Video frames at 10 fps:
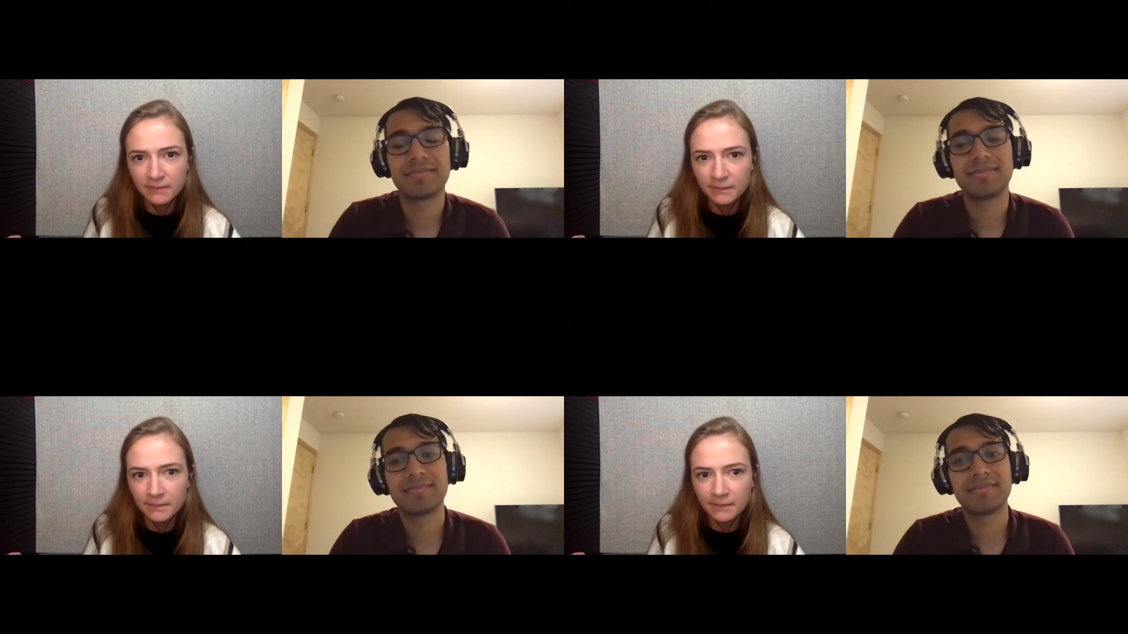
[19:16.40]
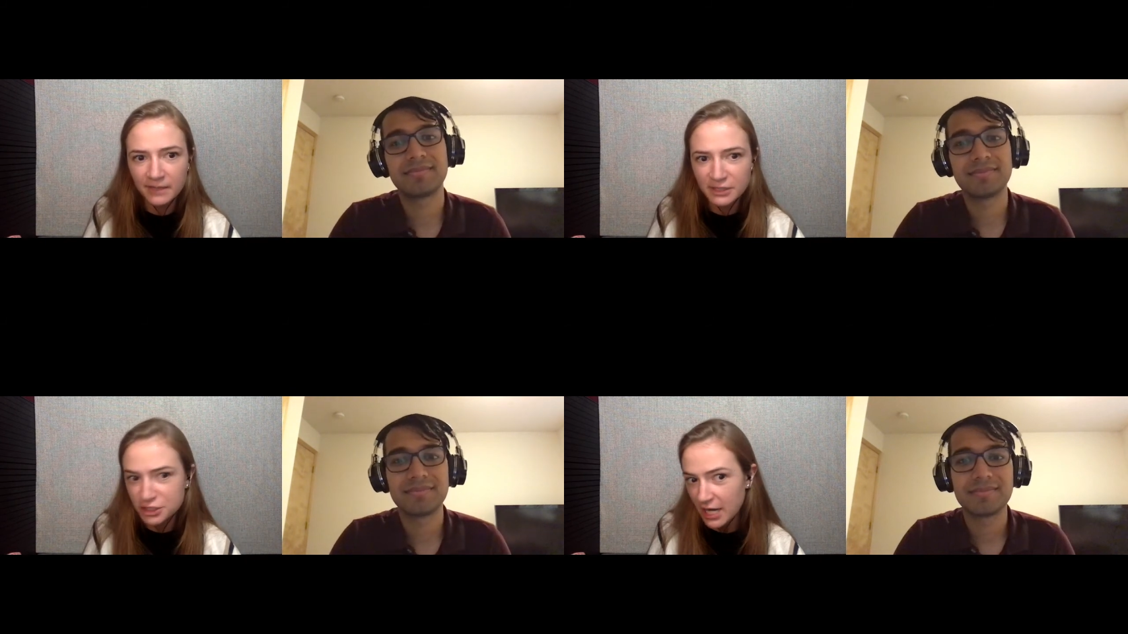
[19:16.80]
Speaker 1: been
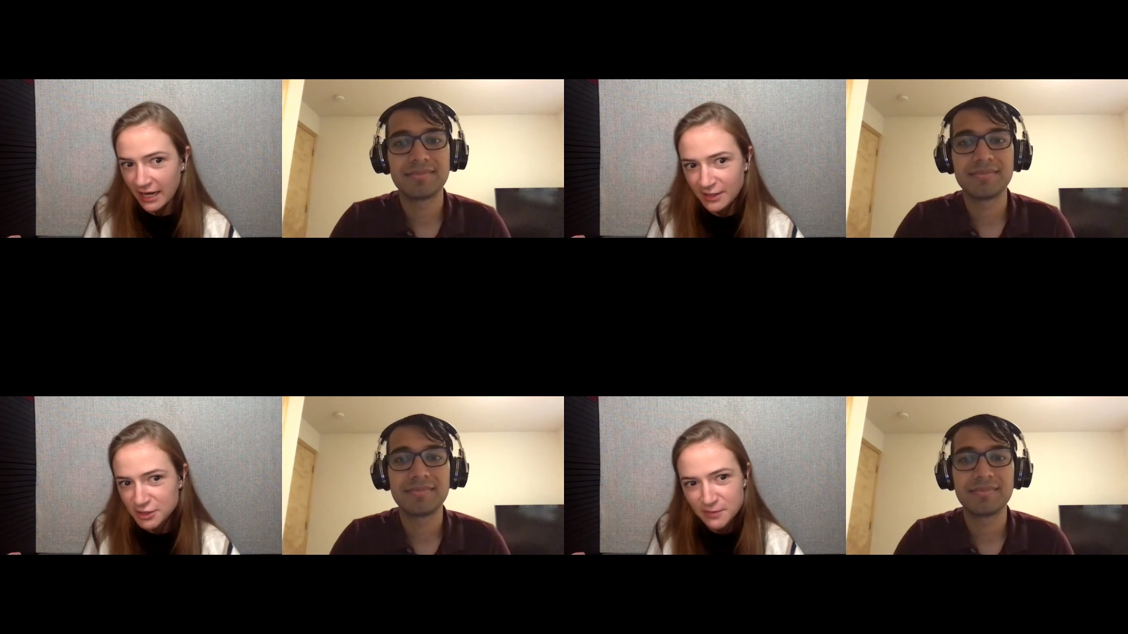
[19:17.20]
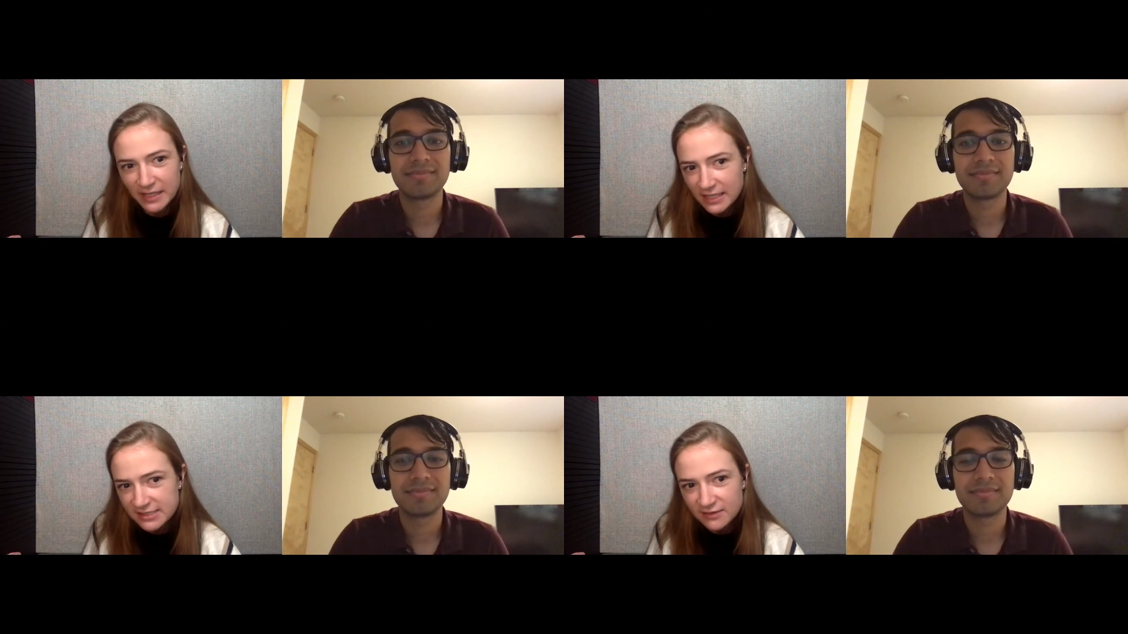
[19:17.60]
changed
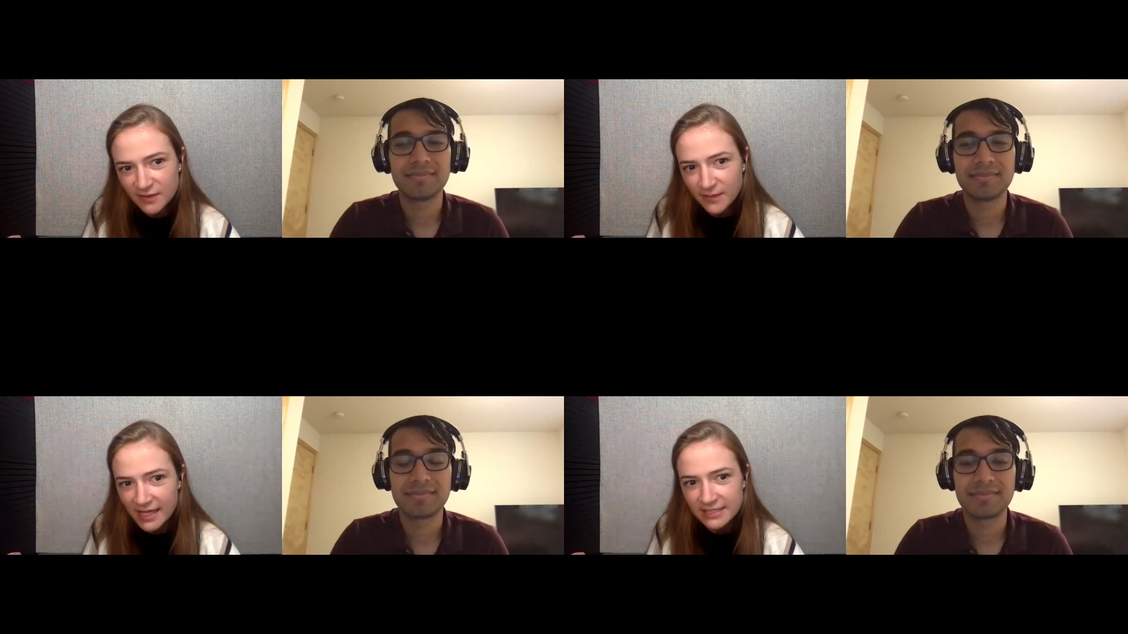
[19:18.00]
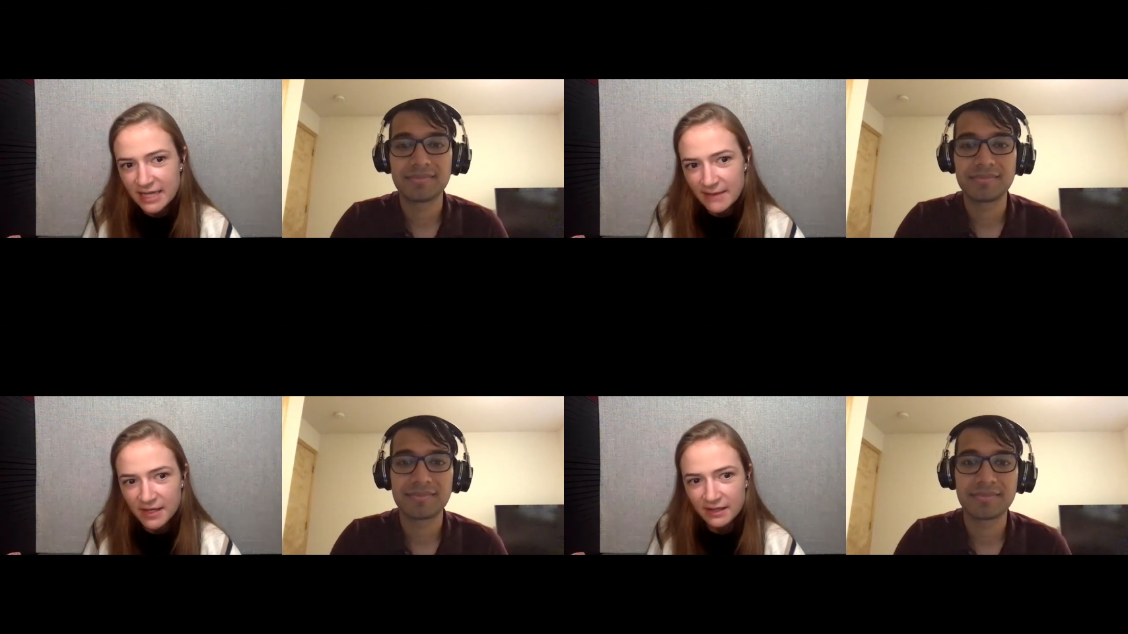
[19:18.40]
because of the
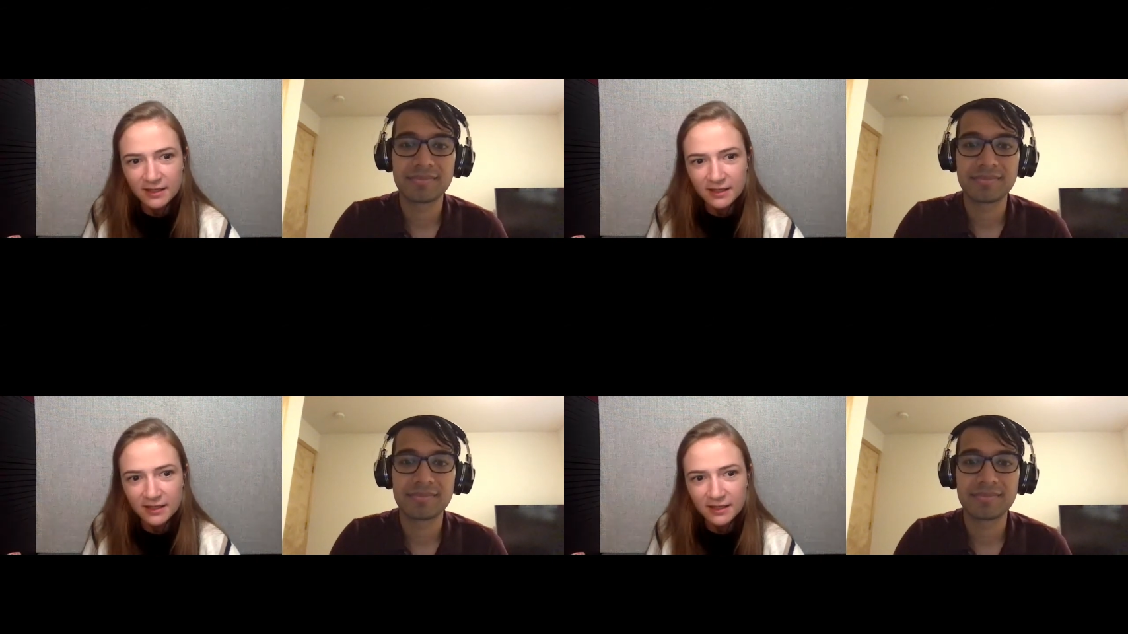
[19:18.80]
pandemic?